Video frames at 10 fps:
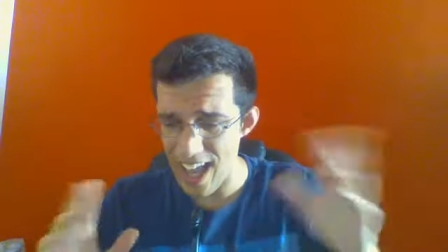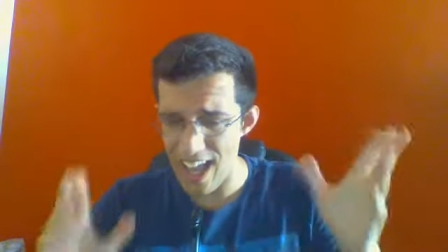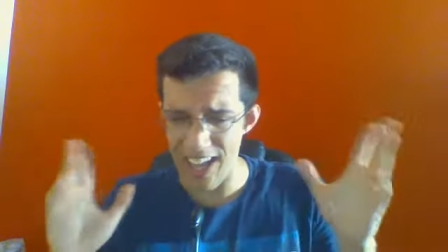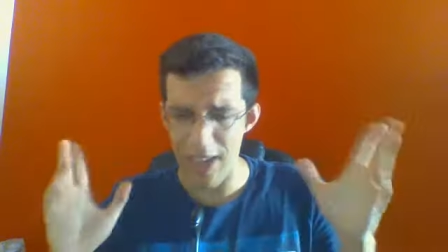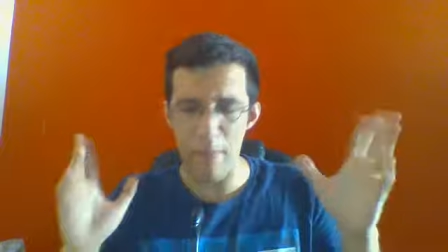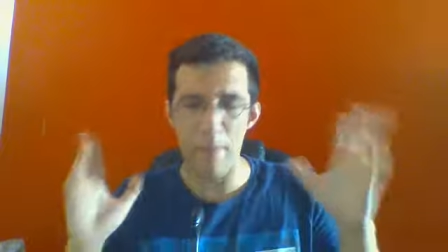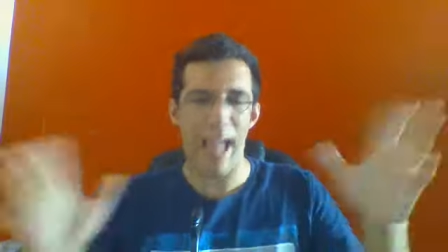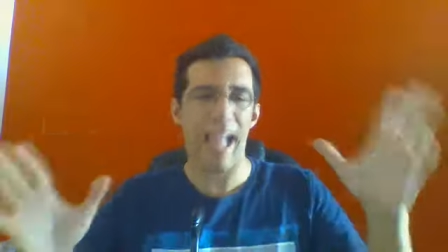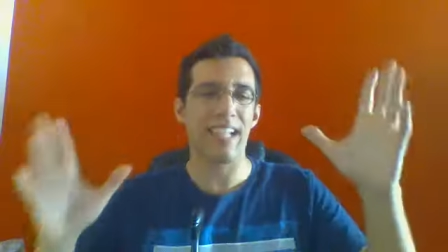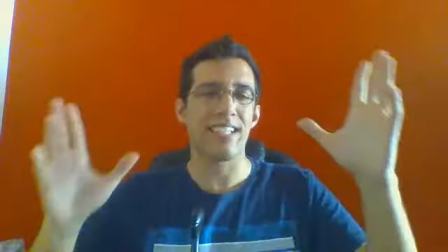I am
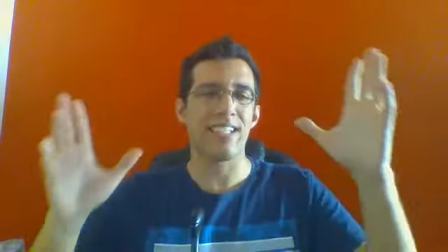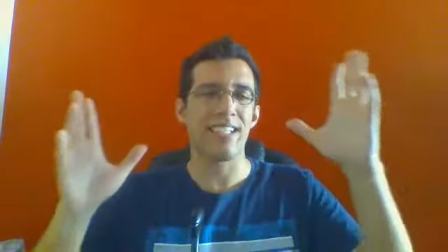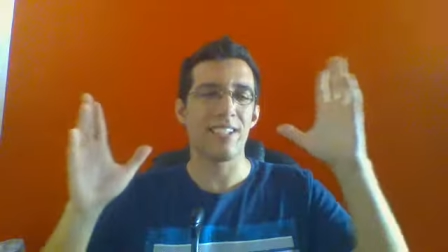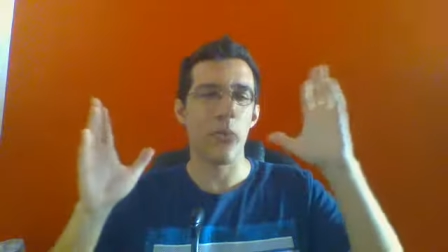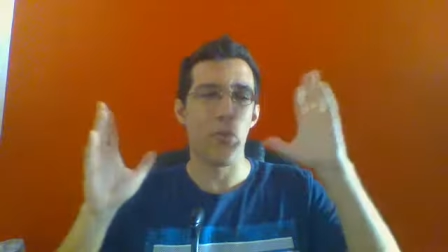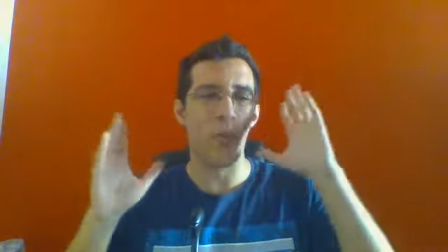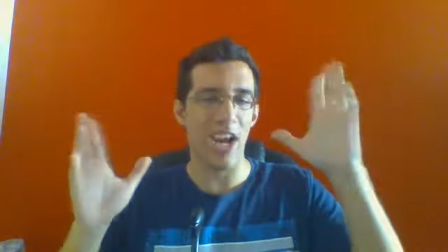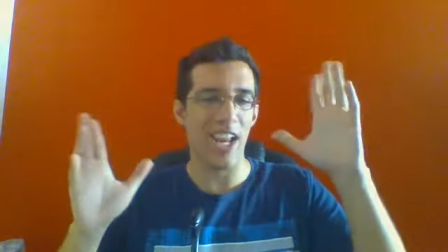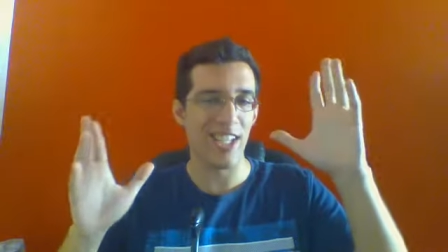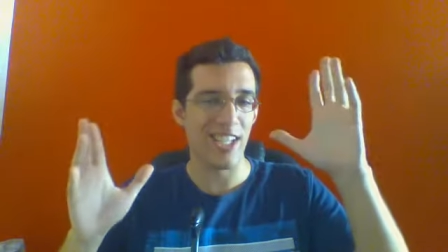back
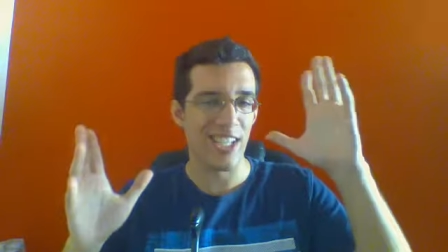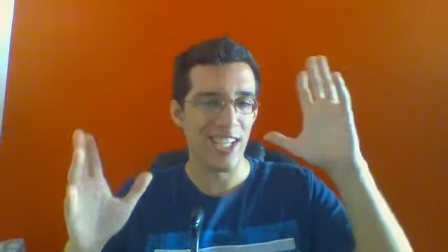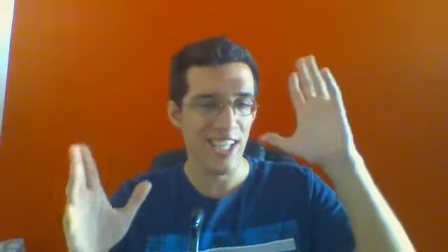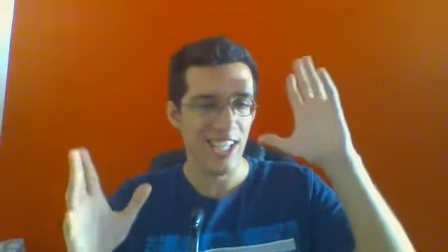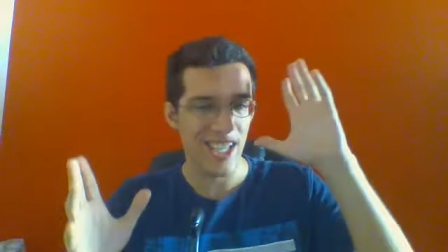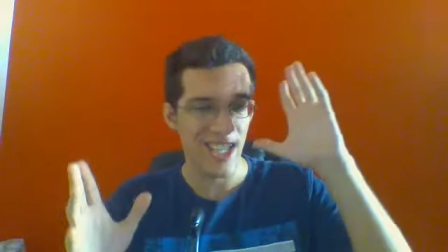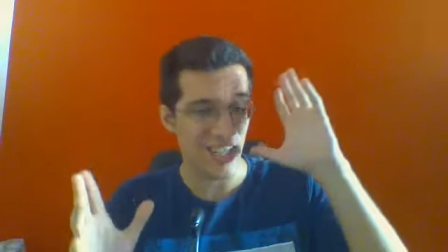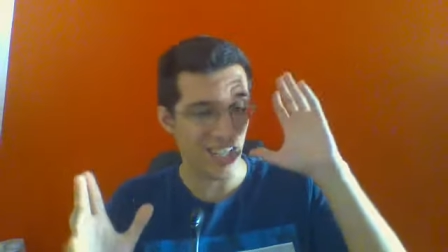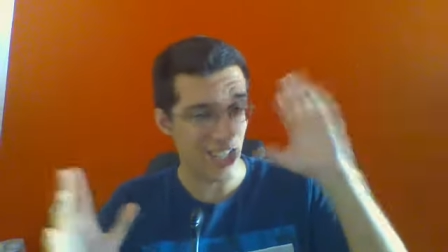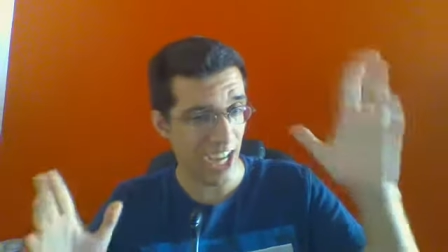with
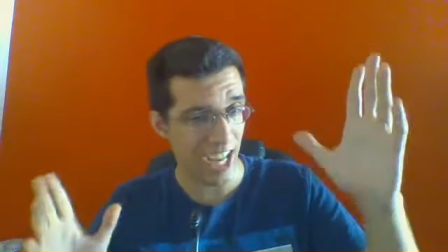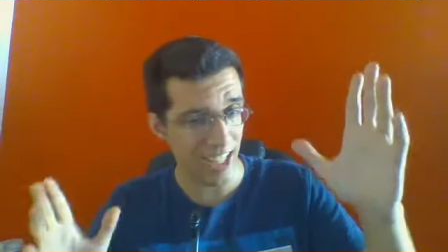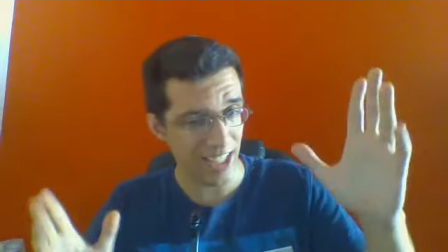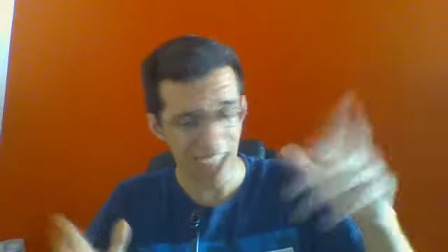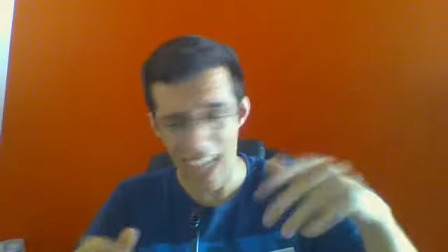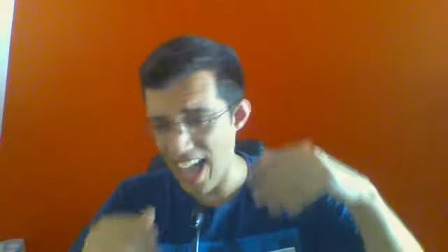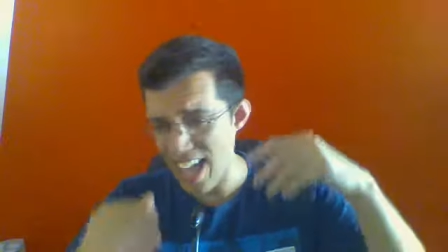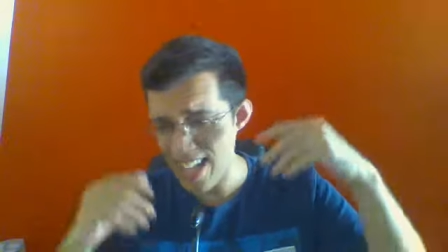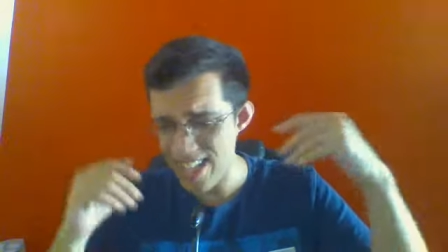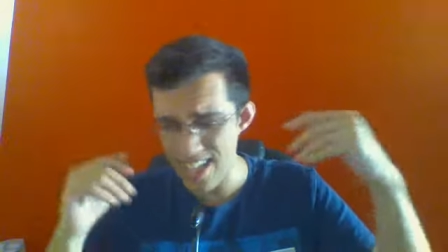the channel.
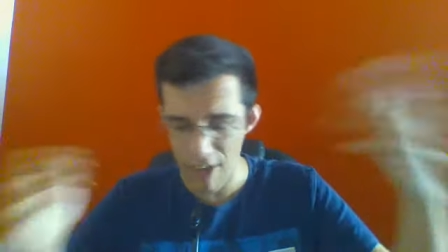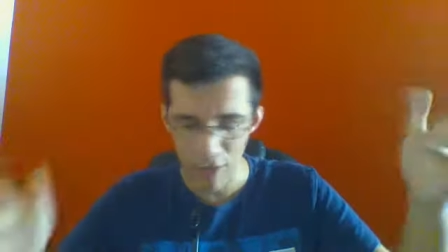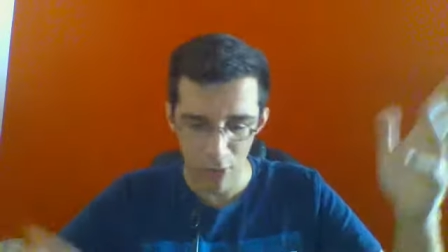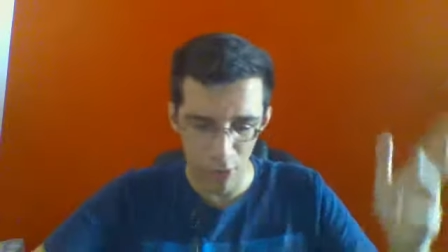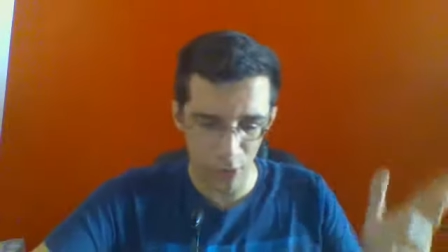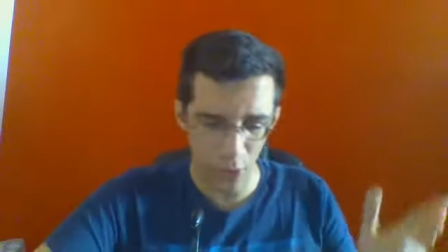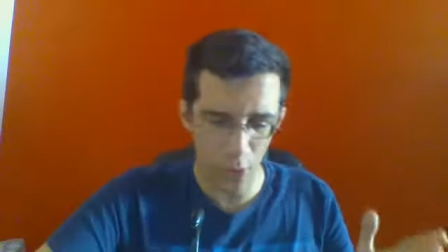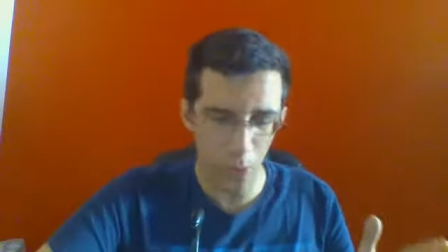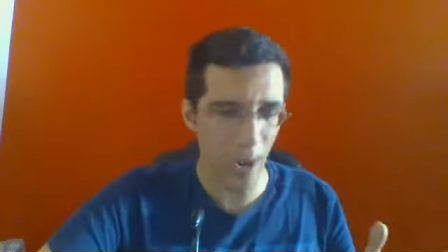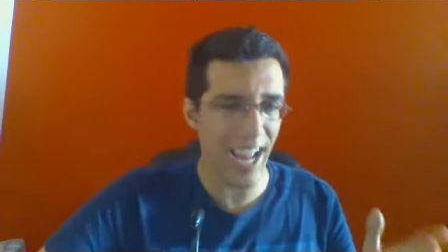I have not gone
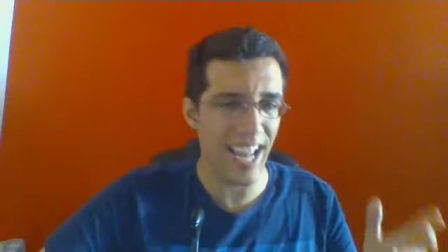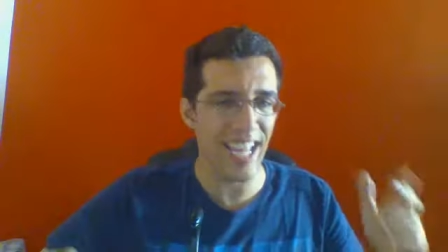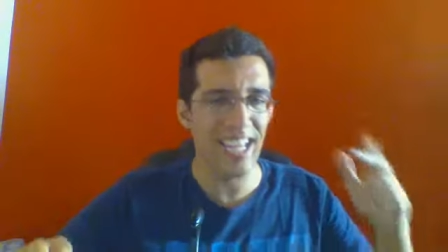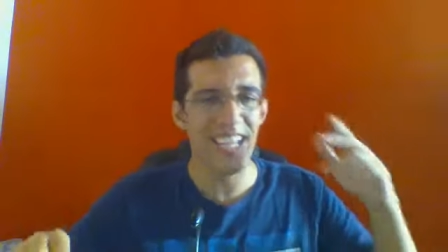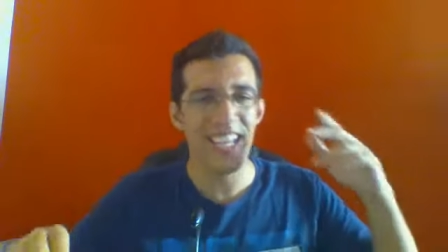away.